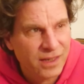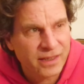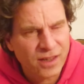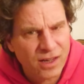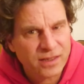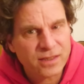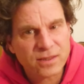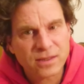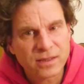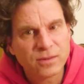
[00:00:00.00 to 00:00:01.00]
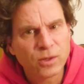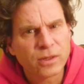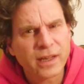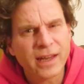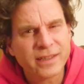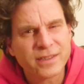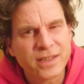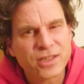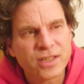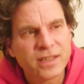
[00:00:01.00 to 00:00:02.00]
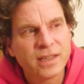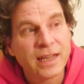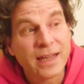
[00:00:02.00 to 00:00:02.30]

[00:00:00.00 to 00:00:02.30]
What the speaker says: an honest look at addiction,